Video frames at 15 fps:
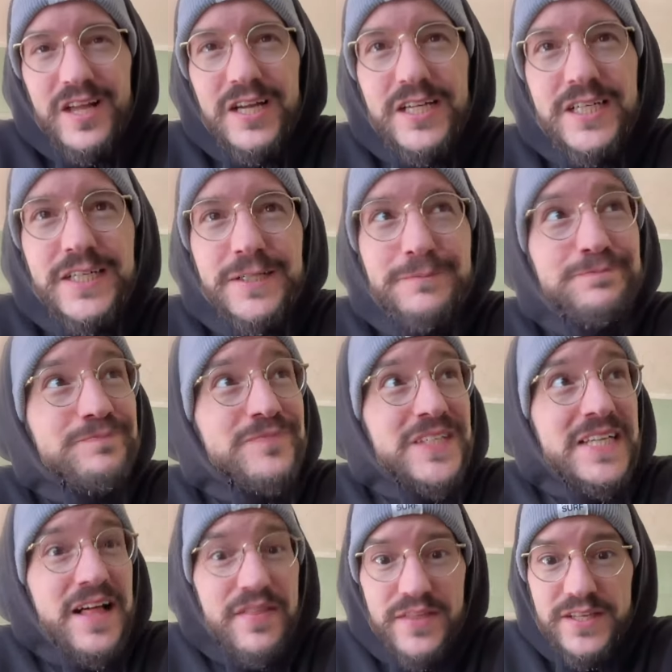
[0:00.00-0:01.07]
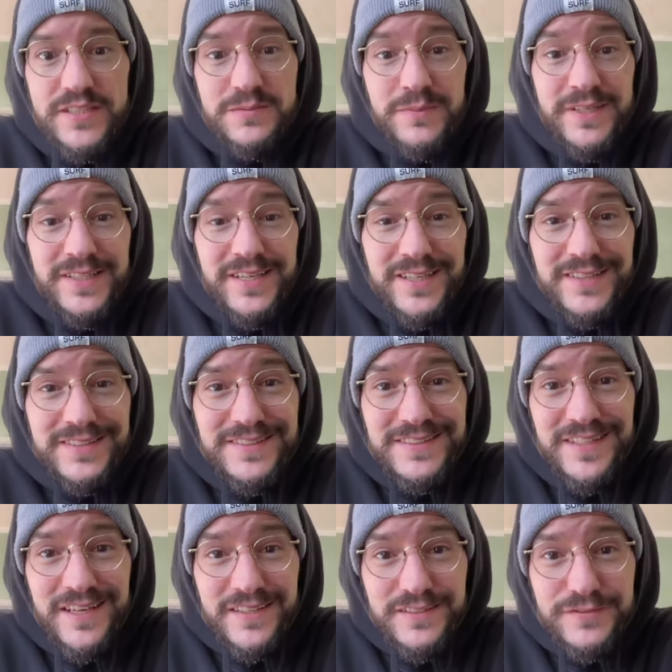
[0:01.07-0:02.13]
um, that's my next
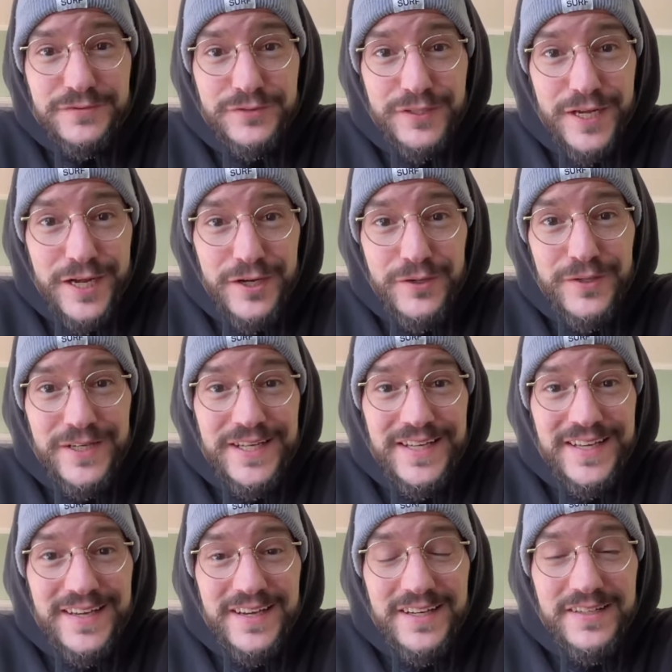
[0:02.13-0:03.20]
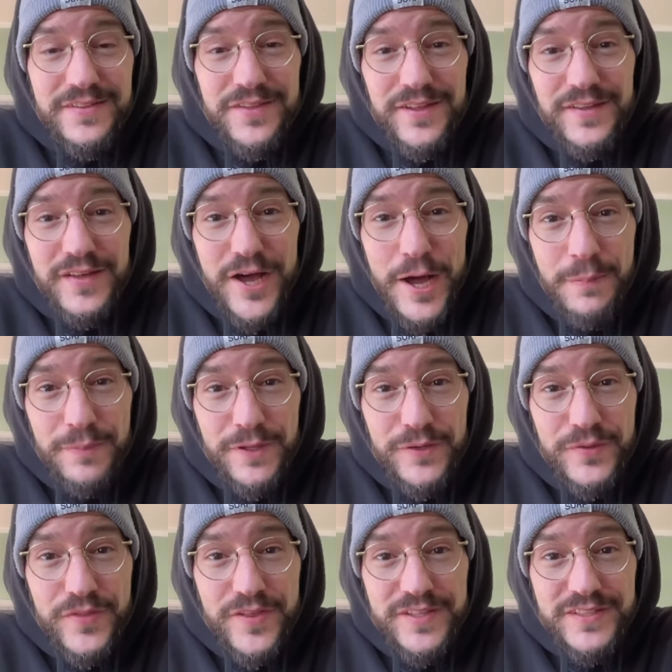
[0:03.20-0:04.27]
task for now. And then
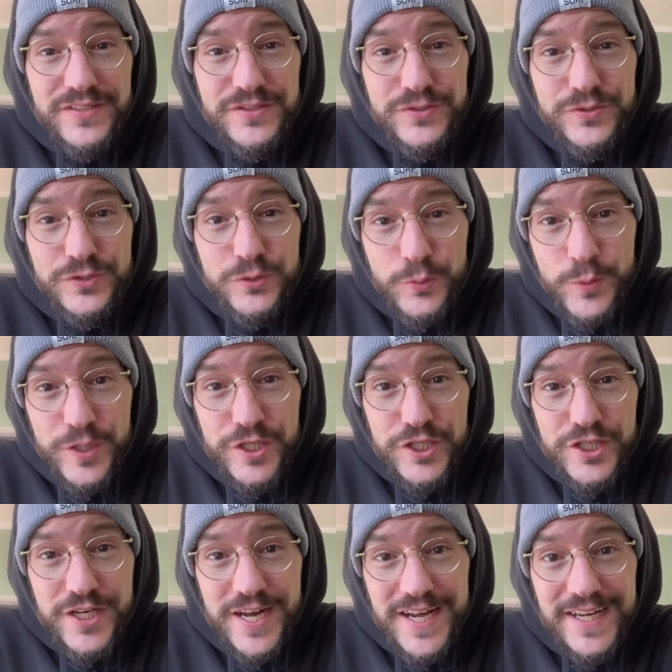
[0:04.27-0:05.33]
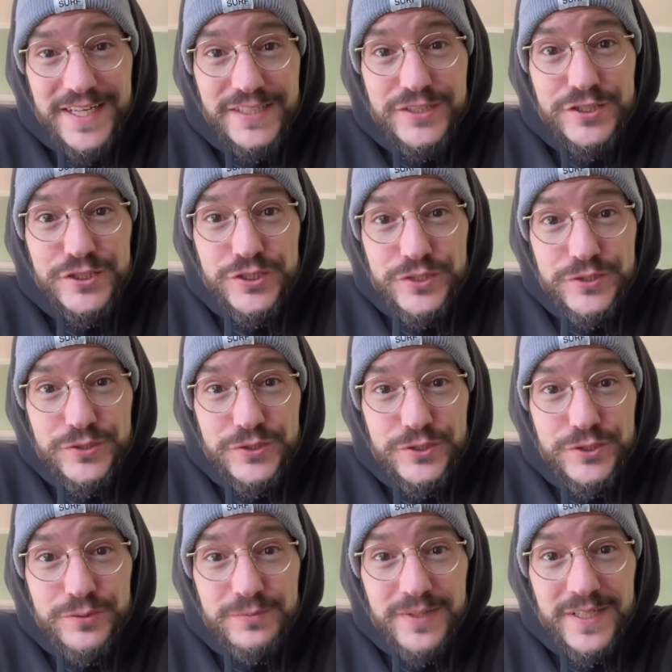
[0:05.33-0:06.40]
upload this to Twitter and
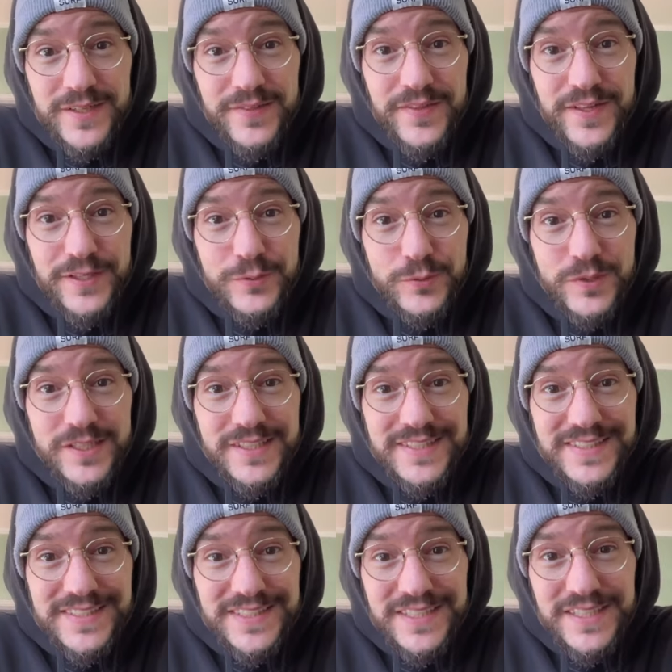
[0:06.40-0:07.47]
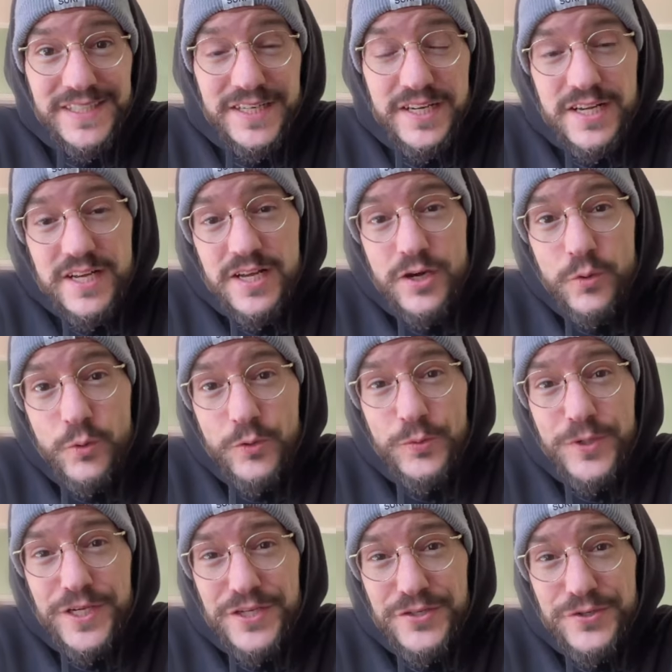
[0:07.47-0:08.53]
YouTube, and then we'll see what
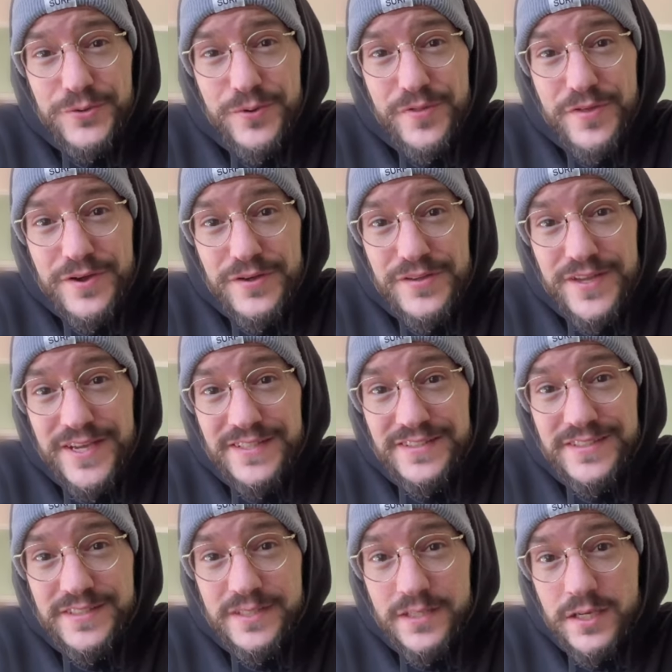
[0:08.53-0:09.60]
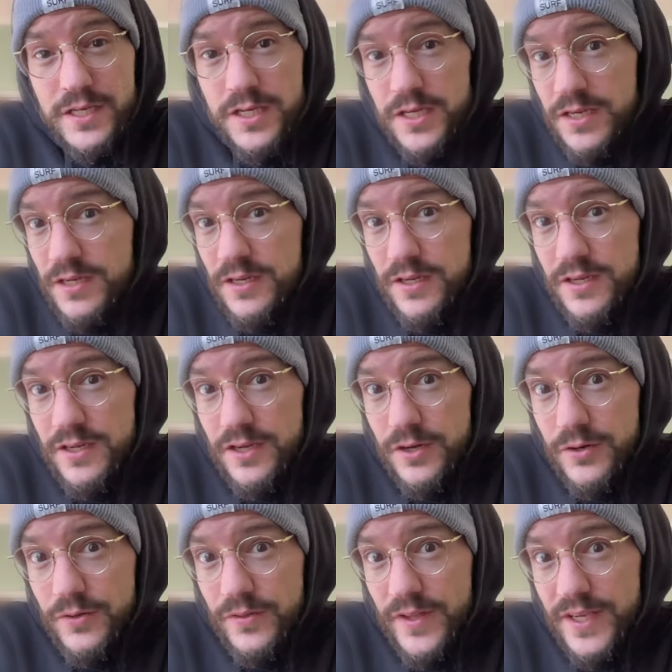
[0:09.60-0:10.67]
we can do with our next,
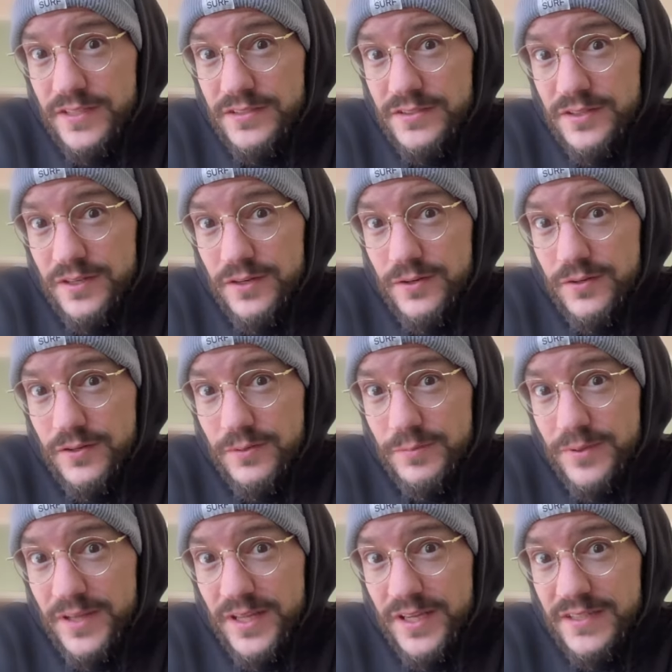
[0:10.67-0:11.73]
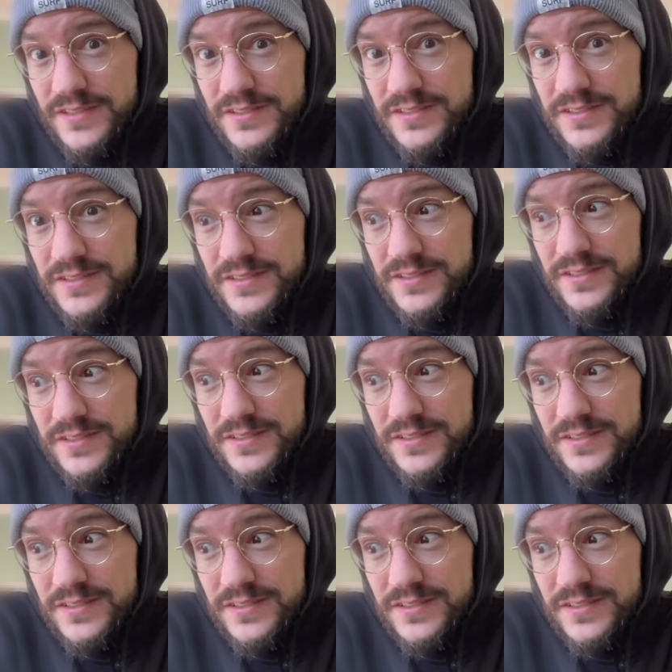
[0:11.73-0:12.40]
our next Olaplex,